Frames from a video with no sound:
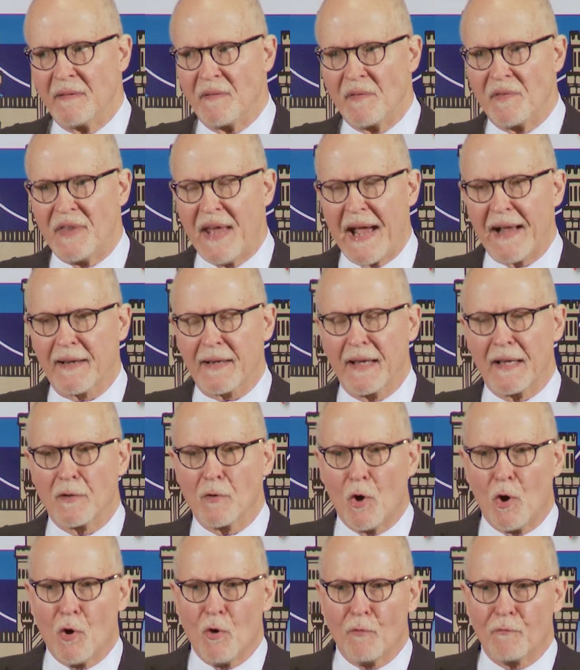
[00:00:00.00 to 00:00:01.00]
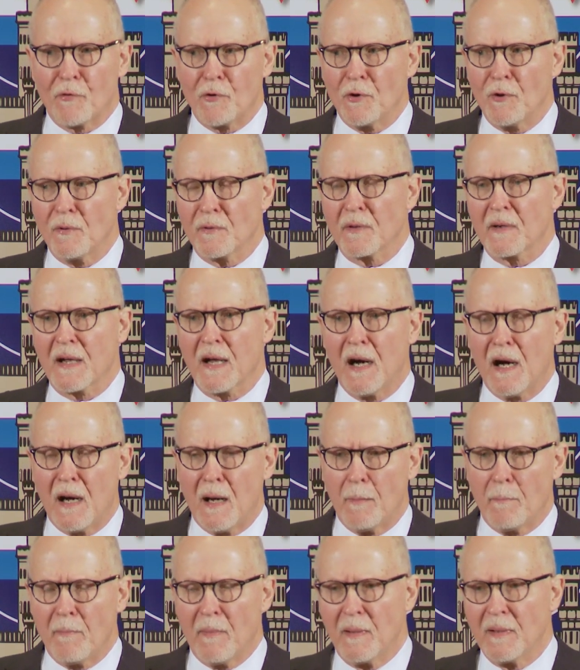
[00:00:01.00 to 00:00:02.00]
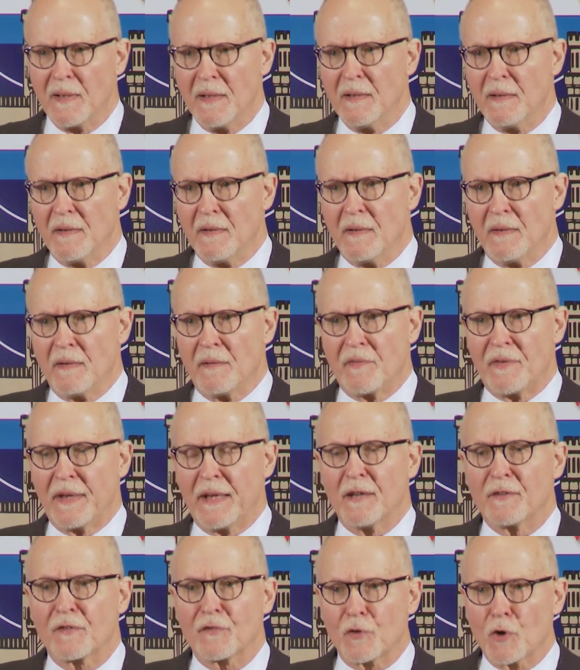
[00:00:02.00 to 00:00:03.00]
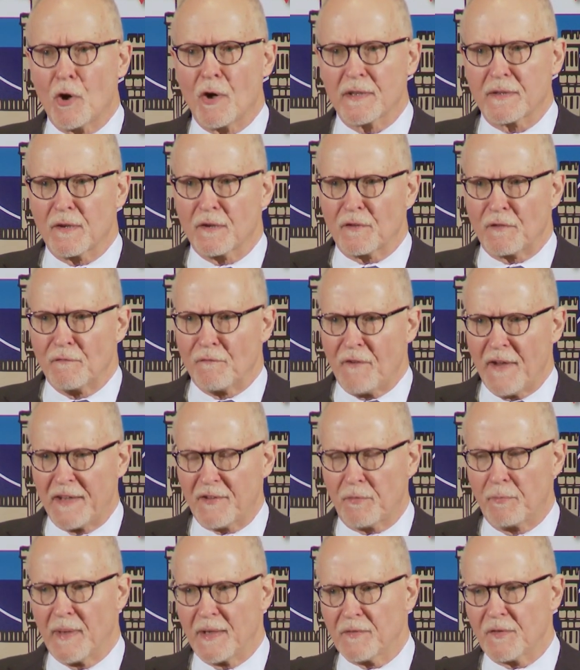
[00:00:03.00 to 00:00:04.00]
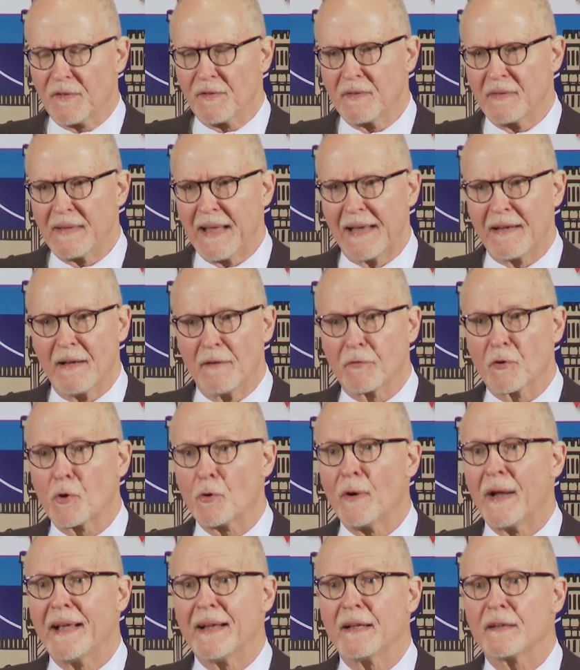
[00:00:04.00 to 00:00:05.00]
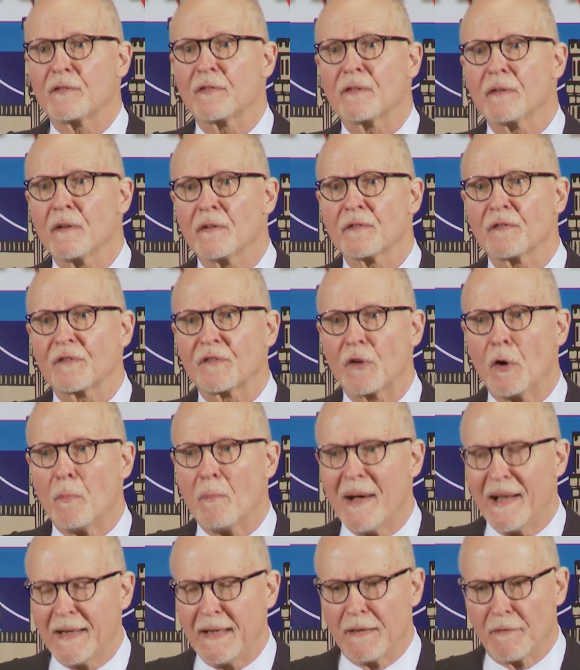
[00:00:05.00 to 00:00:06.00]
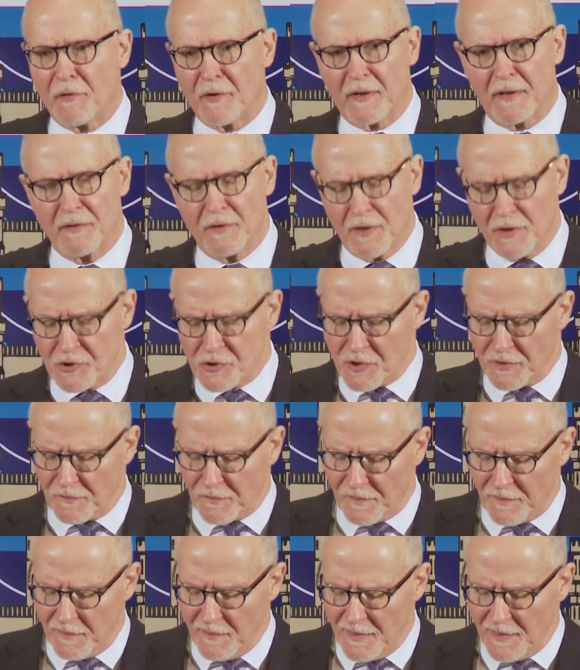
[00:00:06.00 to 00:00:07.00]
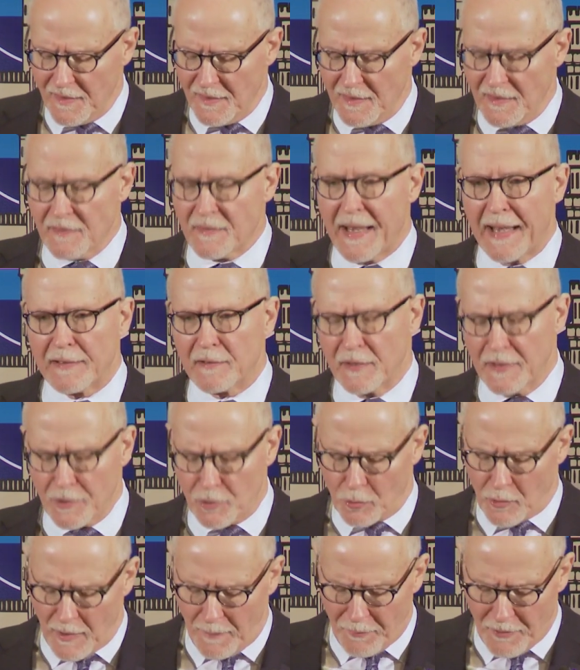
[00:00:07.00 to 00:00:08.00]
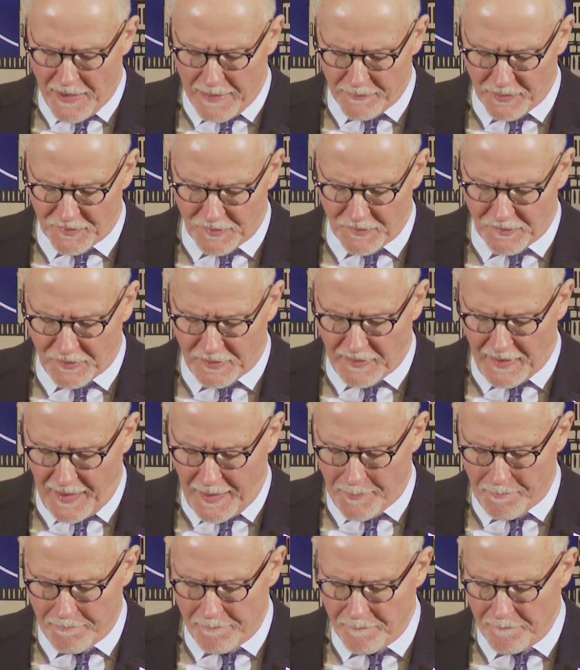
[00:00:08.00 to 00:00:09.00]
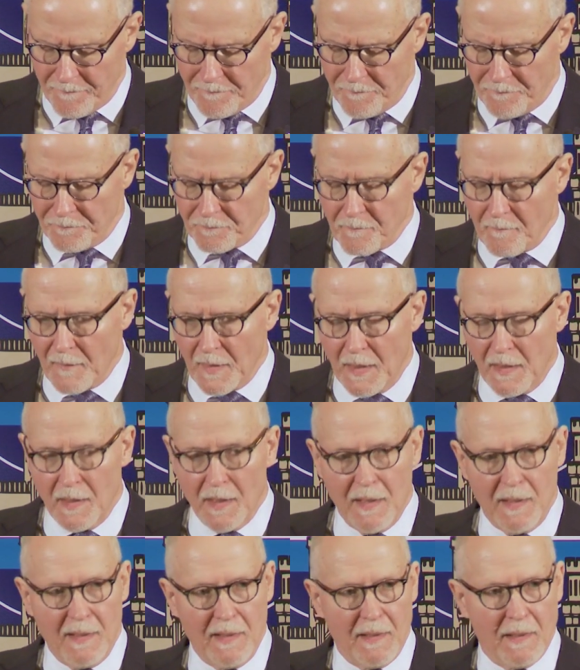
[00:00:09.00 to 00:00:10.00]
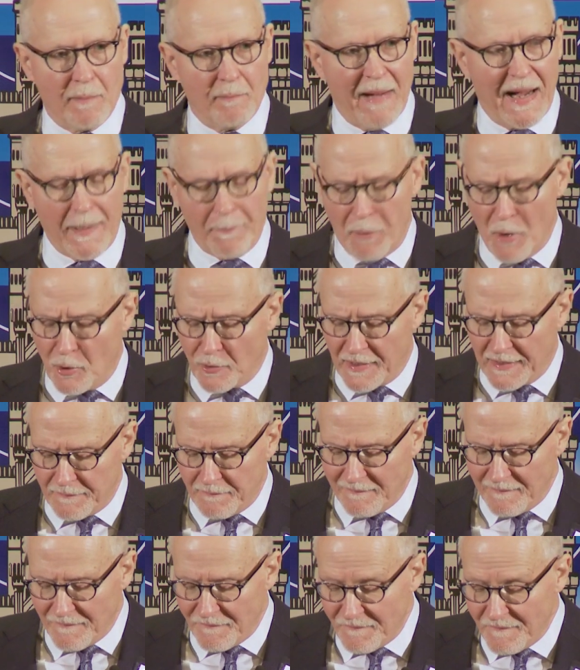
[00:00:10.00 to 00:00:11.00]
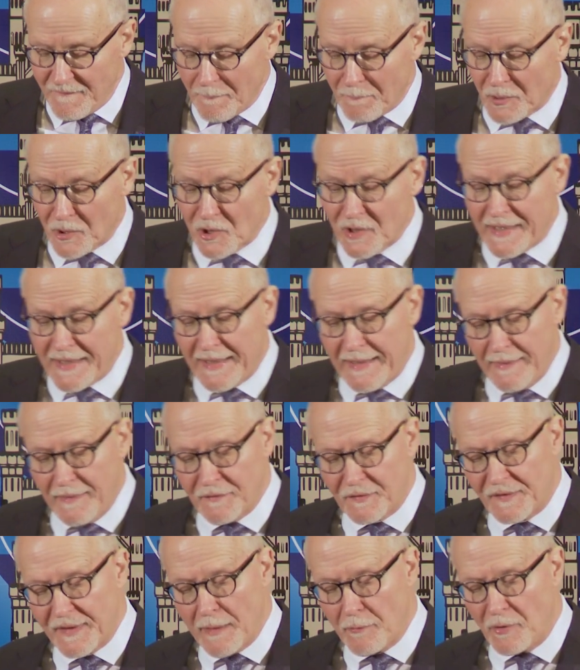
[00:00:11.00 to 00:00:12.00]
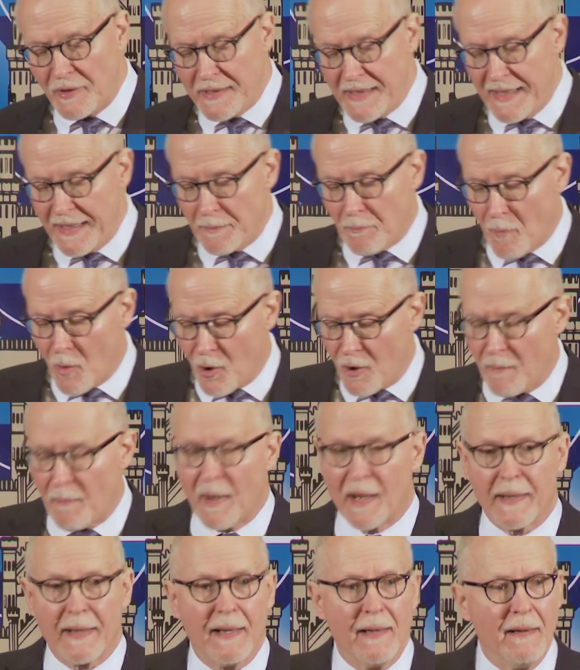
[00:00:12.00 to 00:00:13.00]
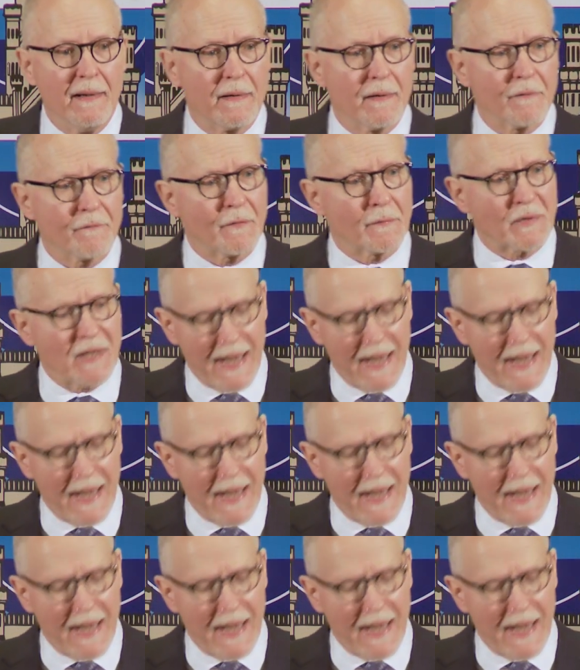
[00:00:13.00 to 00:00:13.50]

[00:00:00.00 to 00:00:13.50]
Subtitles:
that can overcome the historic disinvestments that have created so many of the conditions that lead to our promises today. My opponent believes that we need more money from